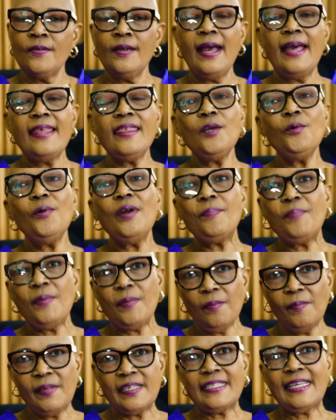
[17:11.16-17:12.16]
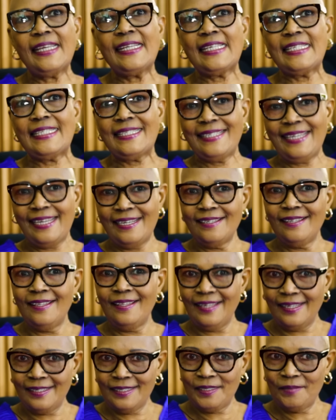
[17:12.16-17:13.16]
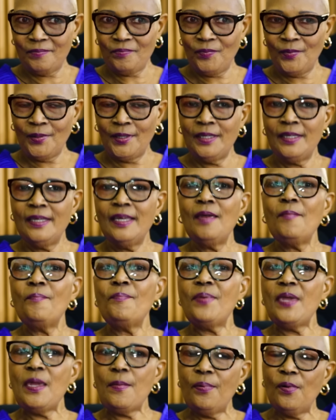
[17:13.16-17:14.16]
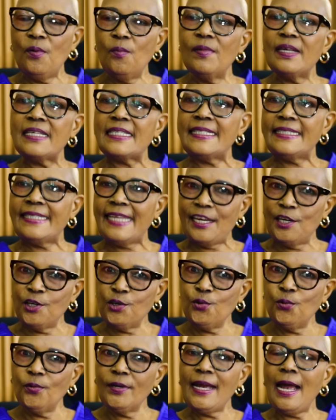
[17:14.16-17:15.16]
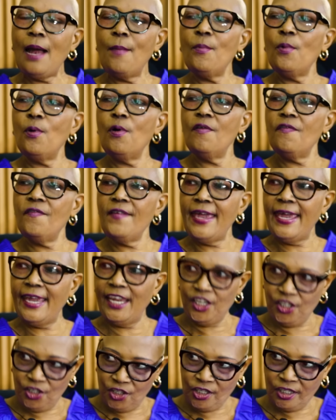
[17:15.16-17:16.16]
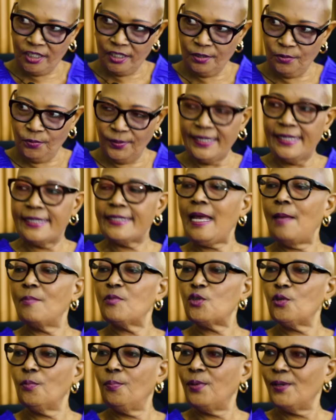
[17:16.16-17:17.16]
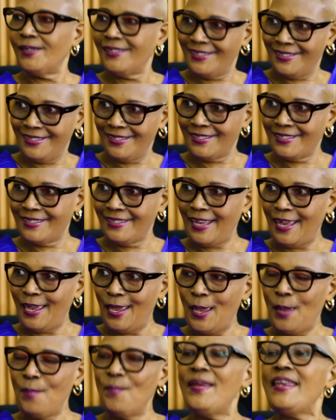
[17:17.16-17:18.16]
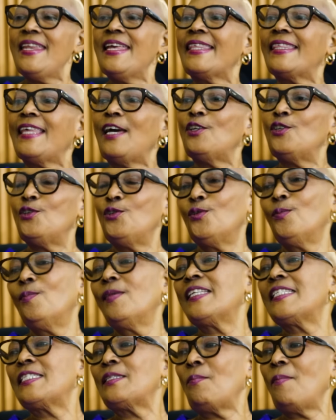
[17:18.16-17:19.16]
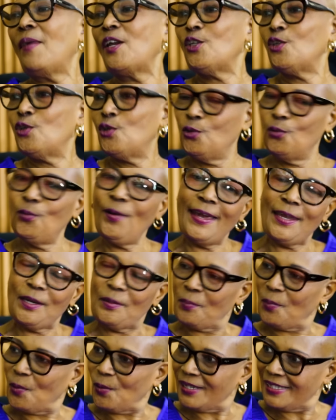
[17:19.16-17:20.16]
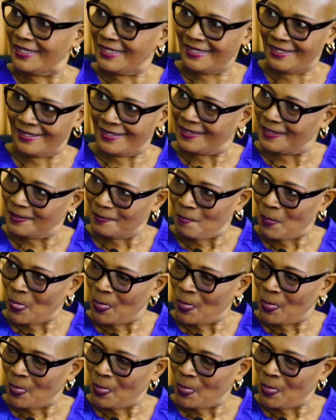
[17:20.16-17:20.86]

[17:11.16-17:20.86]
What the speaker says: I think what people must understand is that people must learn to come of age when it comes to politics, meaning that you must mature in politics.